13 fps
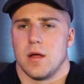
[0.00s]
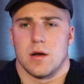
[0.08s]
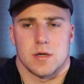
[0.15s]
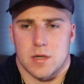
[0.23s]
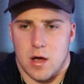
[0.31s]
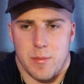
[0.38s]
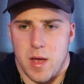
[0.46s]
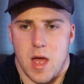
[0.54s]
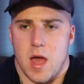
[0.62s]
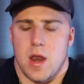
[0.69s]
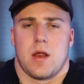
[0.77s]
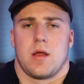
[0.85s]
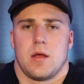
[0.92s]
You're so
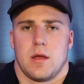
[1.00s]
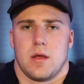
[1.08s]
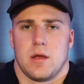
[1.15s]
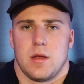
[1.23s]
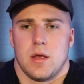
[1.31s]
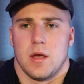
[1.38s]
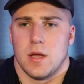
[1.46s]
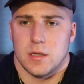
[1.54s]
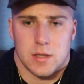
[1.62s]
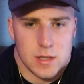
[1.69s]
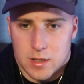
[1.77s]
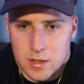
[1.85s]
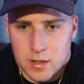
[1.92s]
mad.
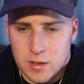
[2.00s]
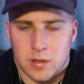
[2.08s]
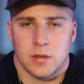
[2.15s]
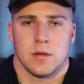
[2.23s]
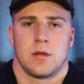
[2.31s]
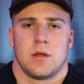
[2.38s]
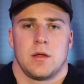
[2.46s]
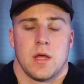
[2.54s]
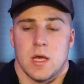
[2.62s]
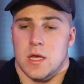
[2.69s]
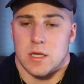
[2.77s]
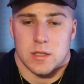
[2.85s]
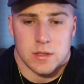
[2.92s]
Da -da
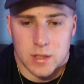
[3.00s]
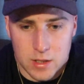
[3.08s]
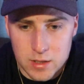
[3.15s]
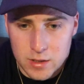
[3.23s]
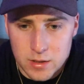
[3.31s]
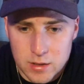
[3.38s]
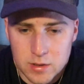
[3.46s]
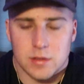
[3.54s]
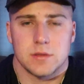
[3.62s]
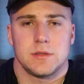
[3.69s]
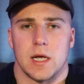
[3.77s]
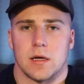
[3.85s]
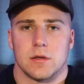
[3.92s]

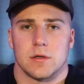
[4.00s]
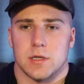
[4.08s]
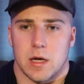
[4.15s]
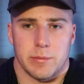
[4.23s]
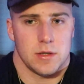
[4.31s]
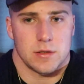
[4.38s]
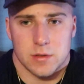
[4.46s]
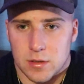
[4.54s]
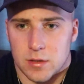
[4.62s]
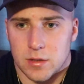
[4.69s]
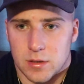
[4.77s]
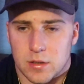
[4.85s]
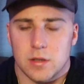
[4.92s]
-da. Tickle their tummy,
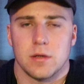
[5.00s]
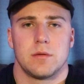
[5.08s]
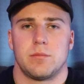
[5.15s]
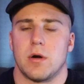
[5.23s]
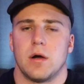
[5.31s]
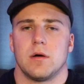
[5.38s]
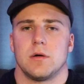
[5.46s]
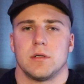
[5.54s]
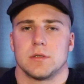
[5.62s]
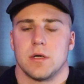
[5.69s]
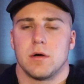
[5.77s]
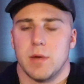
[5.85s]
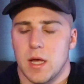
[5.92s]
bro. You're
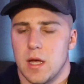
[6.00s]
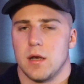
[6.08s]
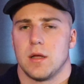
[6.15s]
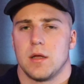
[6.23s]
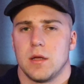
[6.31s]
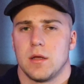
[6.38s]
so mad.